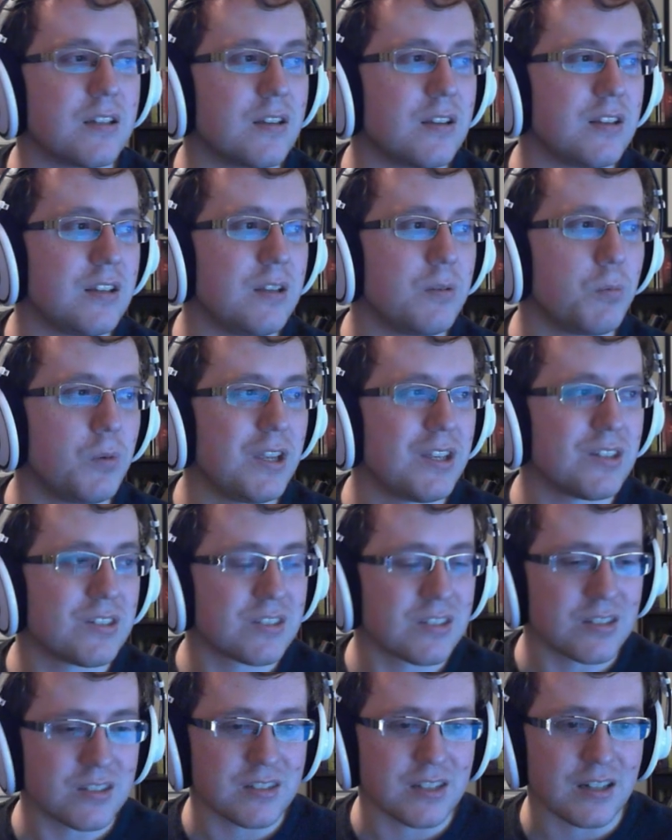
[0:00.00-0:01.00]
the
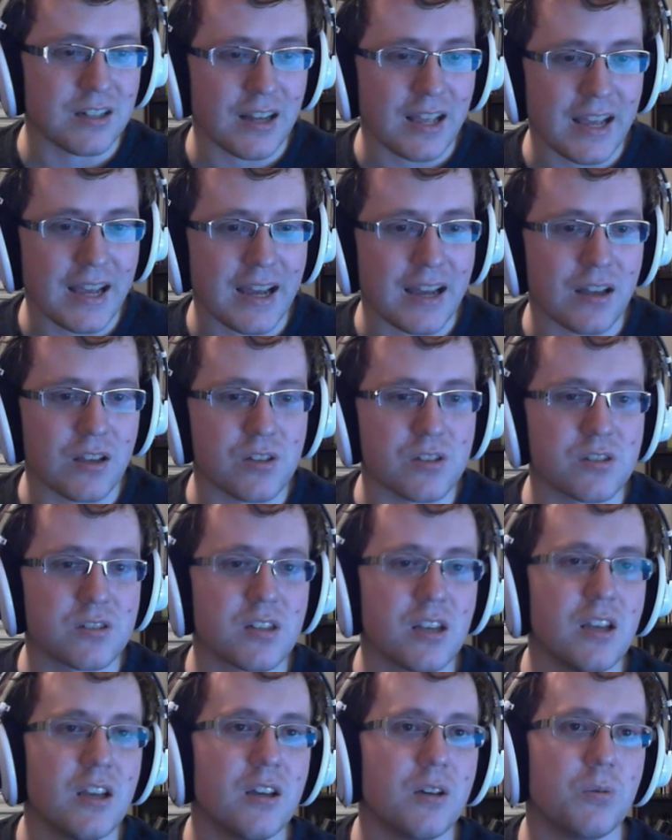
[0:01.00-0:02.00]
weaknesses that it
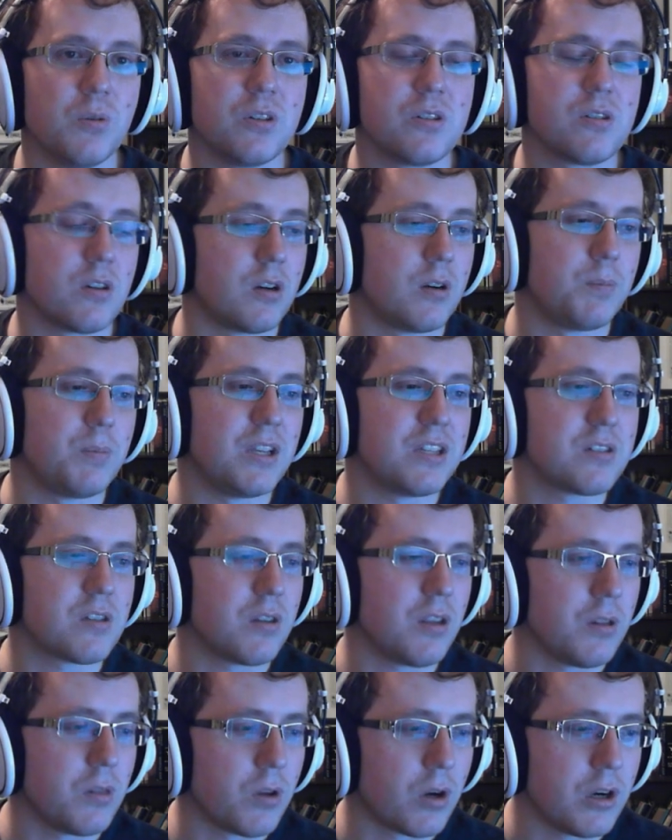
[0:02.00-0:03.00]
has, which are
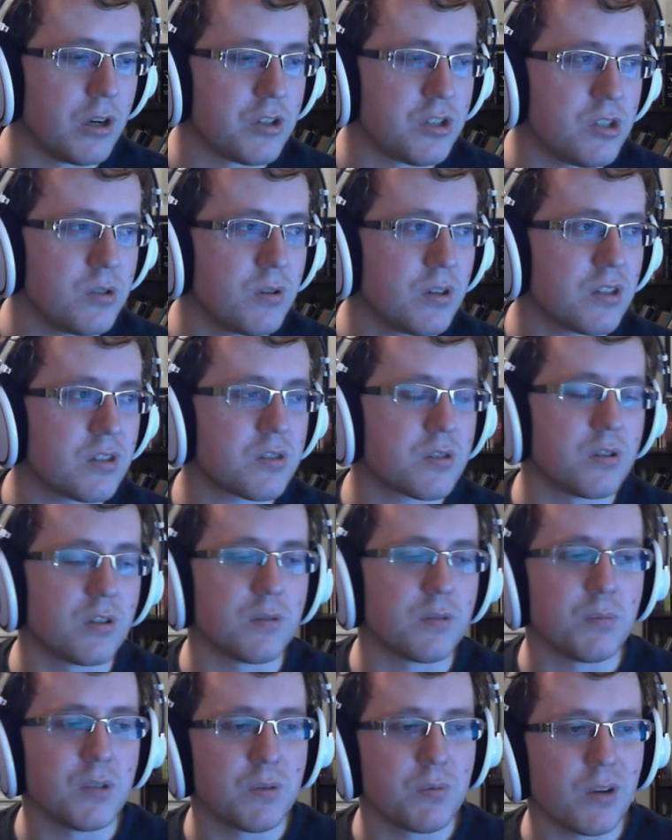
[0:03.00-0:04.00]
basically large units, sort
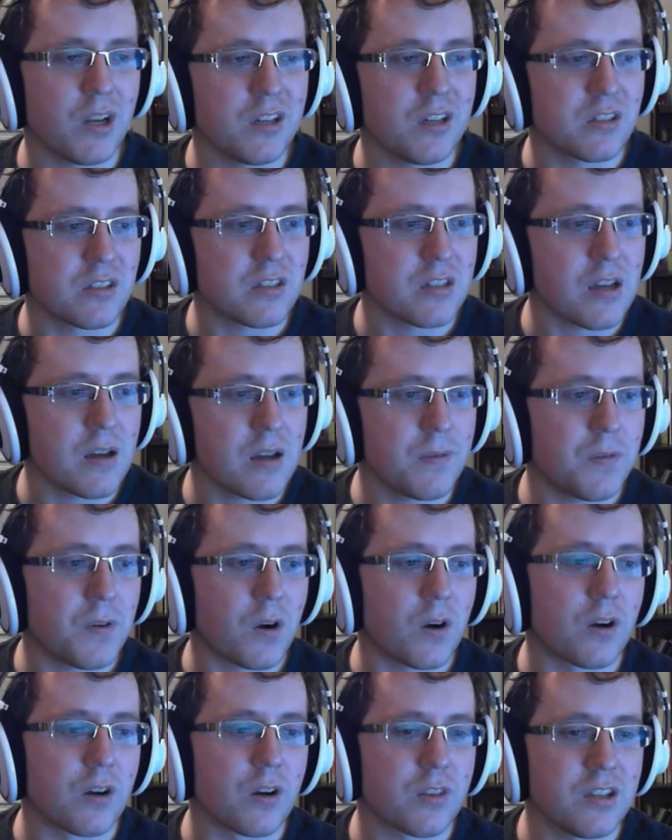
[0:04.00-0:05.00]
of mid-range stuff,
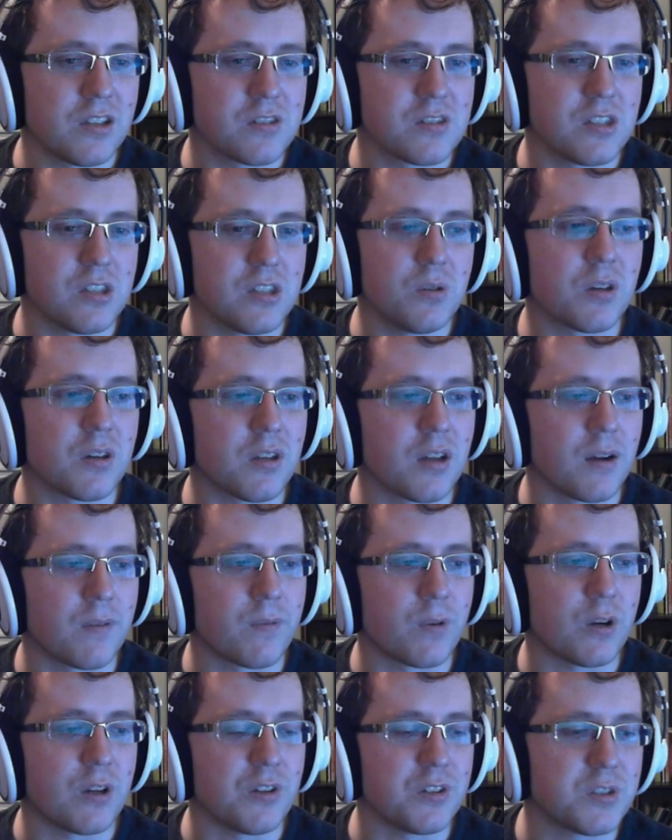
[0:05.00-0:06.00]
are things that you can
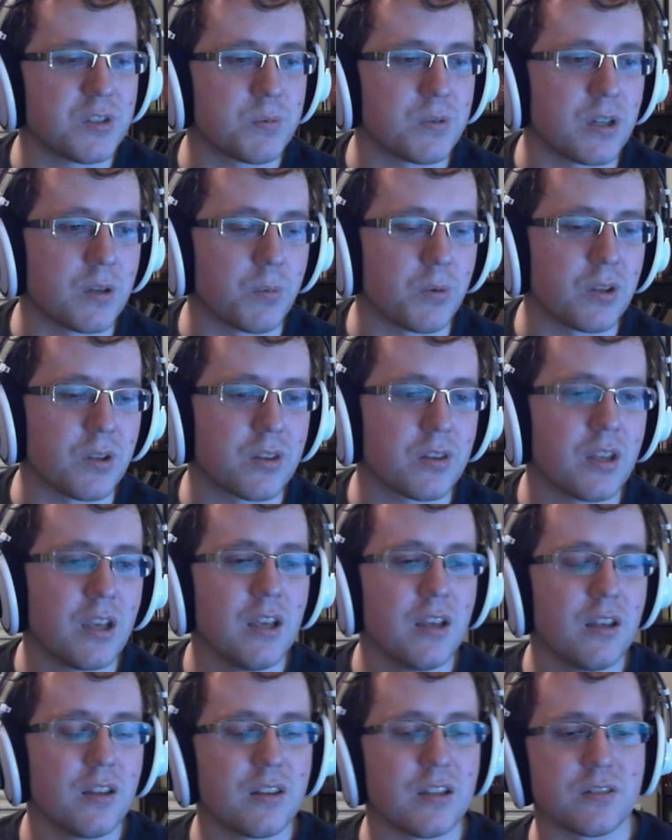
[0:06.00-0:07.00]
cover elsewhere with
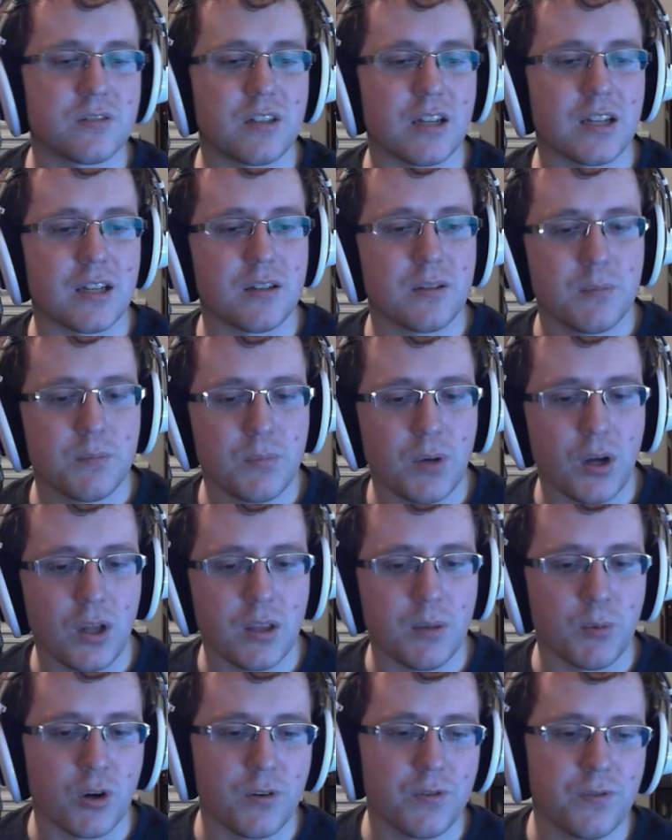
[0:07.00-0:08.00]
things like
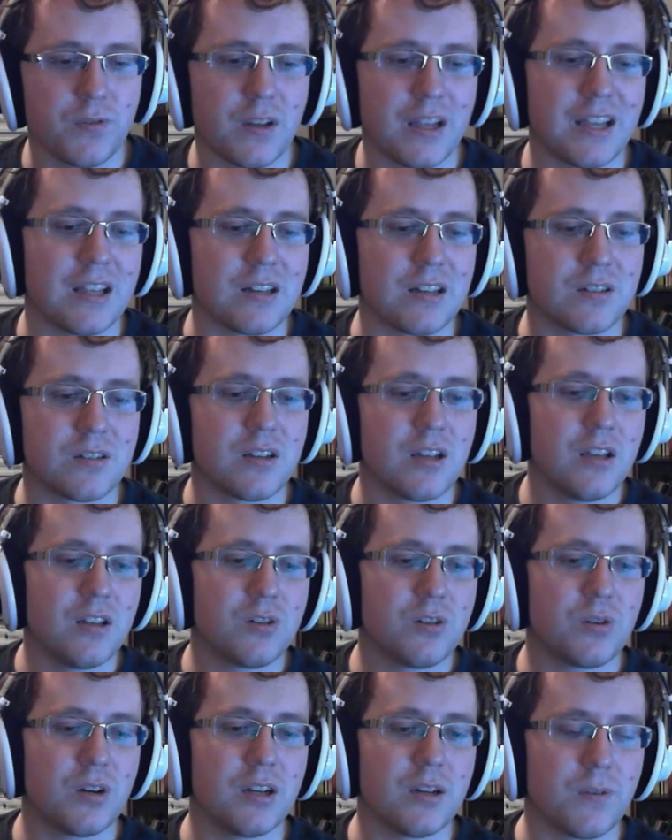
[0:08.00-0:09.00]
Polymorph, and
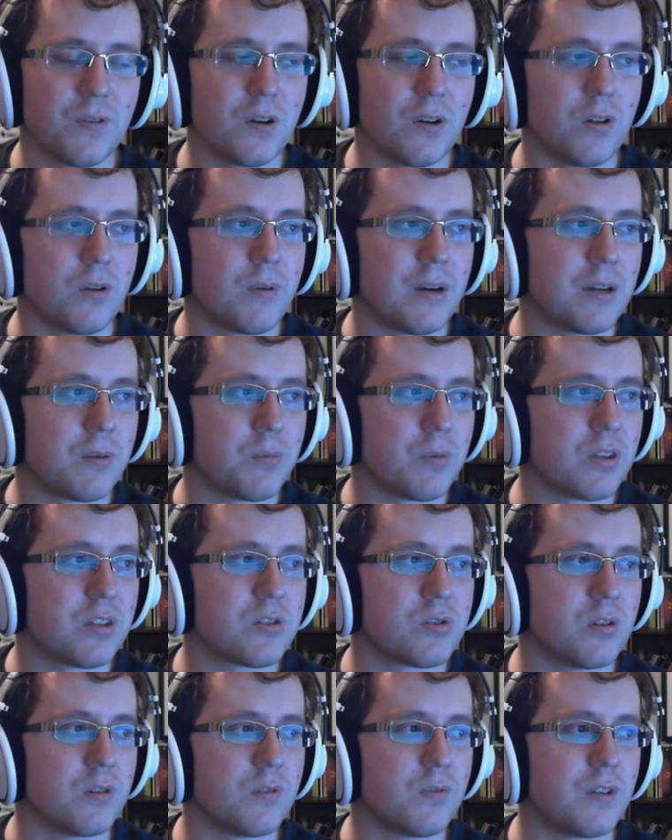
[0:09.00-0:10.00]
trying to fiddle around with
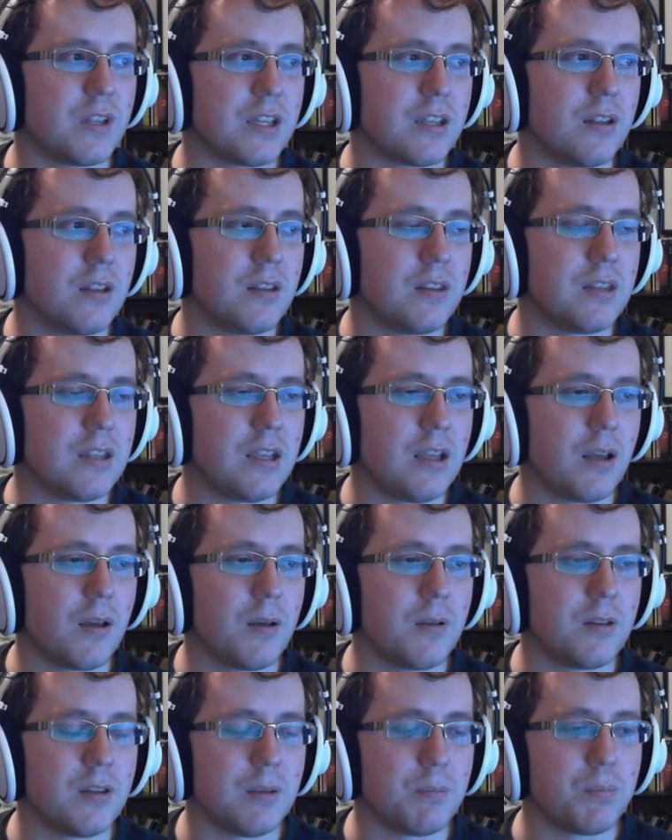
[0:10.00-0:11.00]
sort of like the
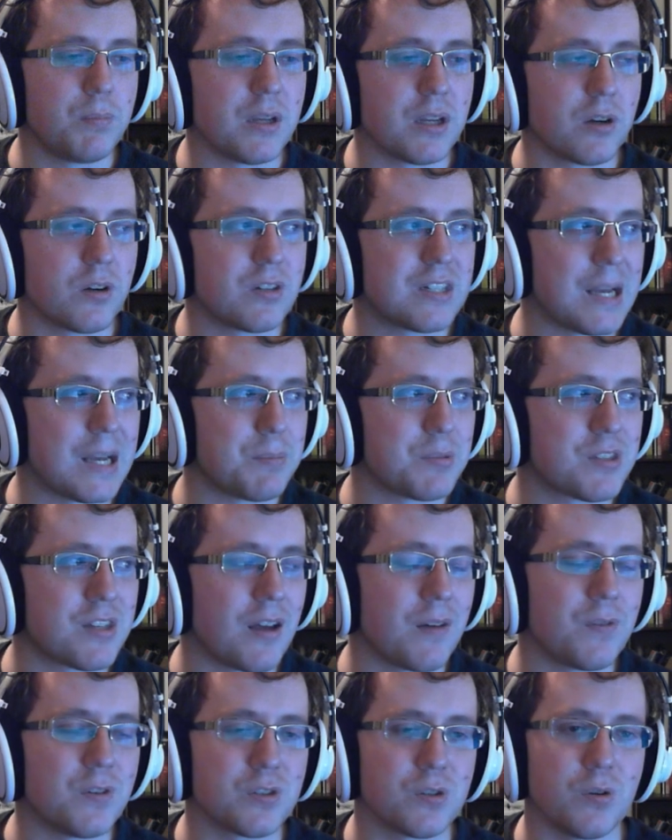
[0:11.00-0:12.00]
bigger type
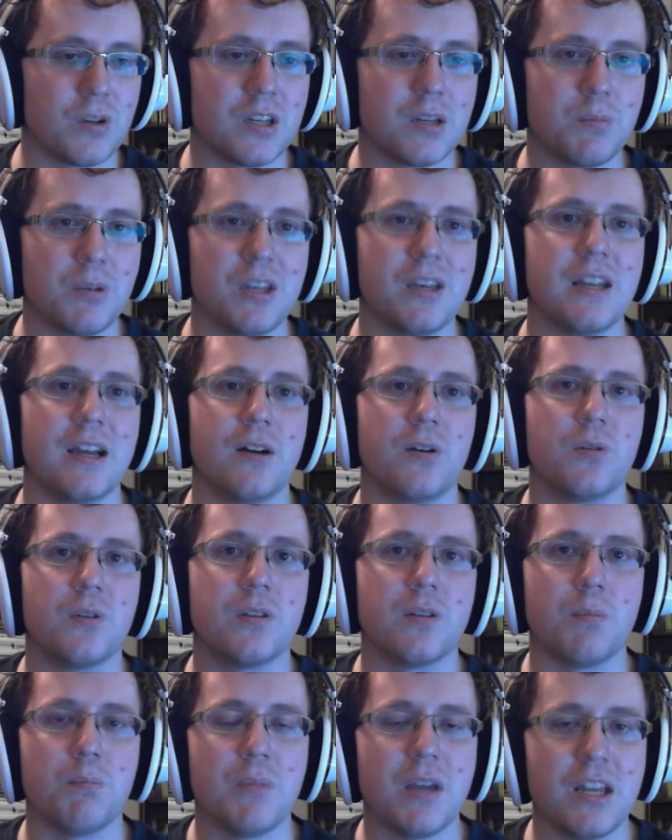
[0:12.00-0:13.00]
stuff is going to be now
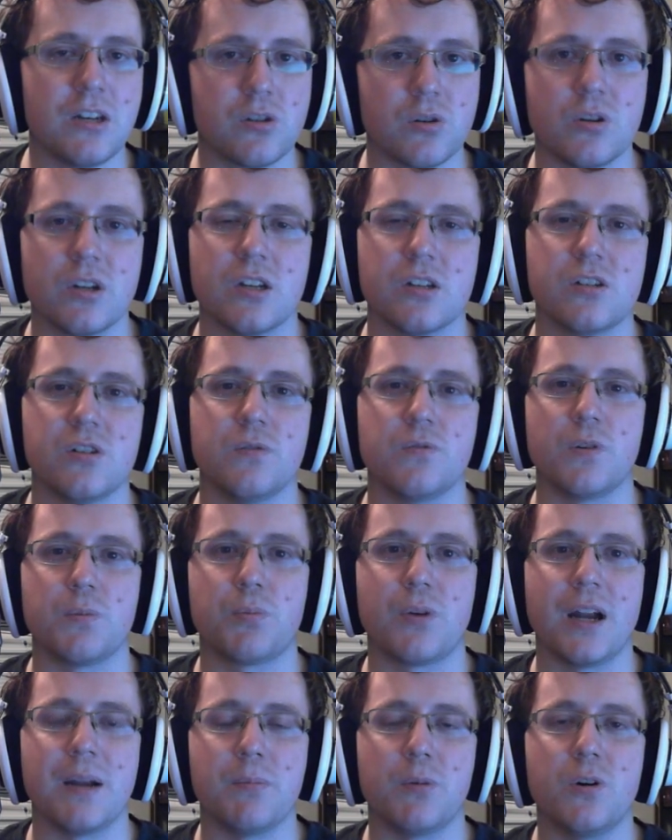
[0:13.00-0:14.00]
the major issue for
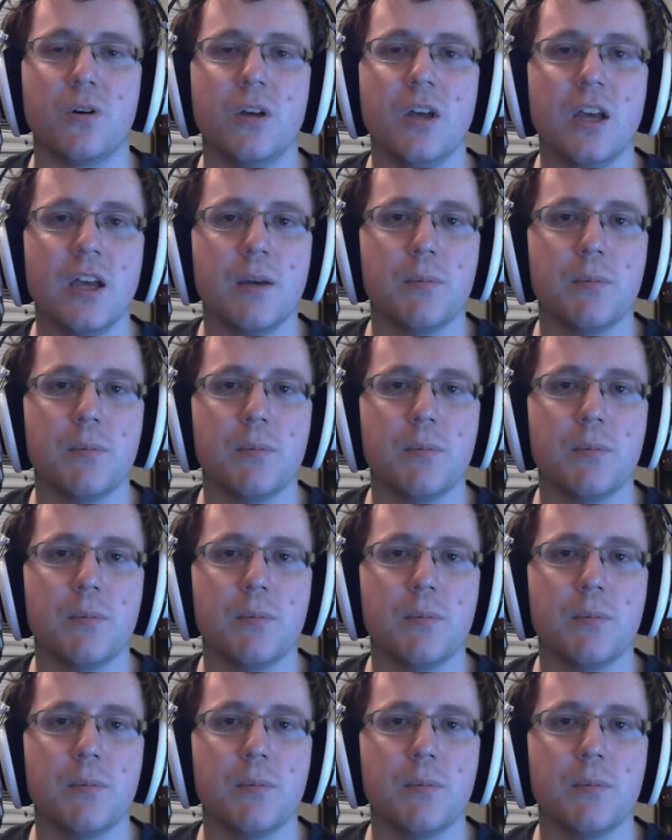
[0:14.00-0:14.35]
Primal.